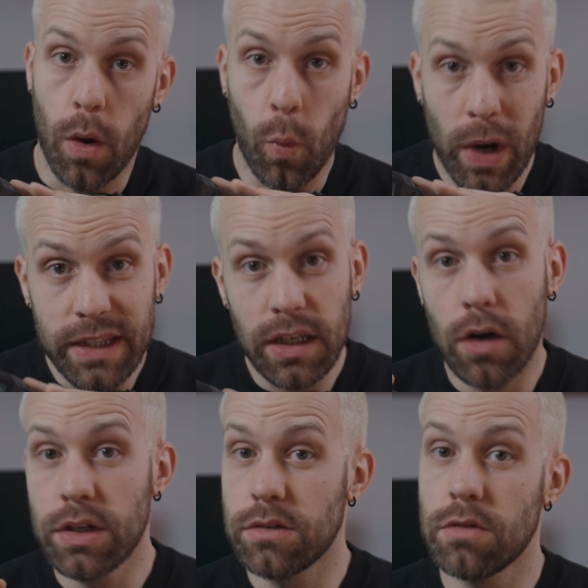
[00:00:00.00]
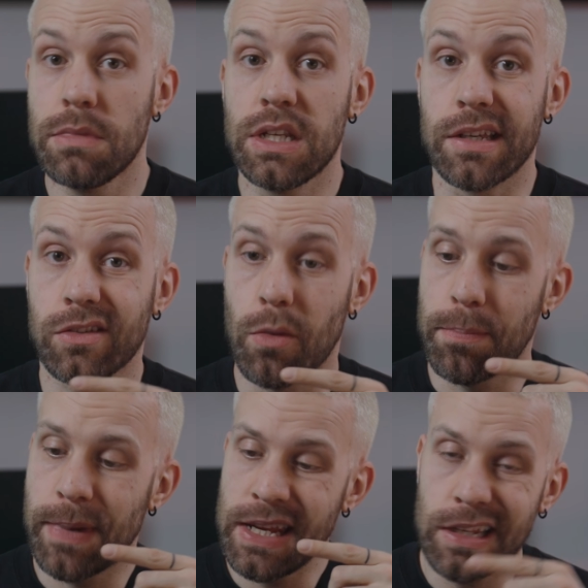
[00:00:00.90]
when the Odin2 Mini is
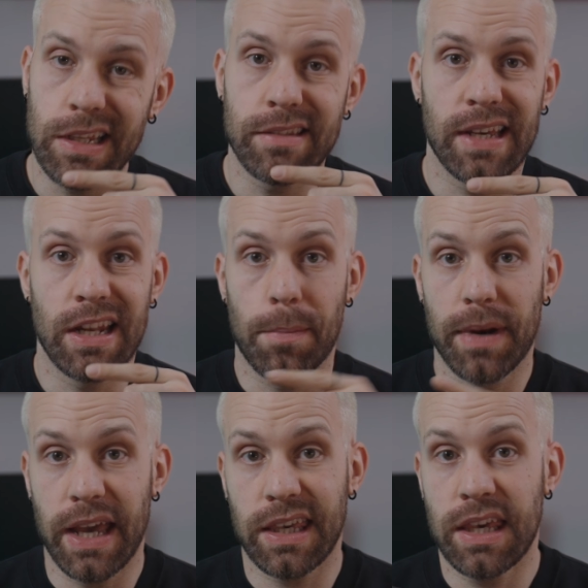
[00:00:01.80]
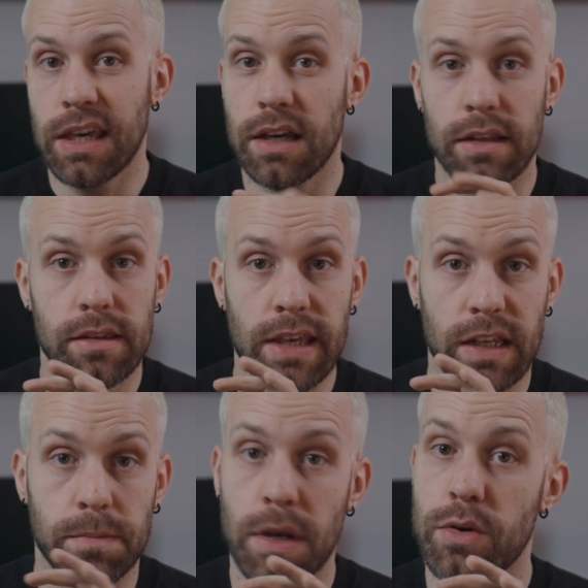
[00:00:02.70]
completely set up like here, the
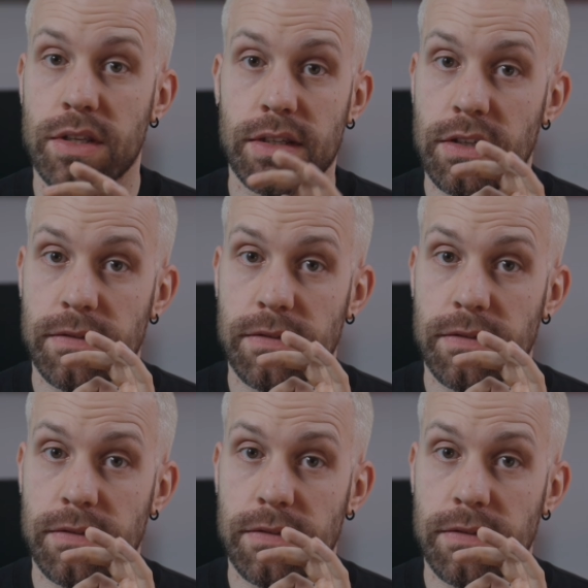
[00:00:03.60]
experience is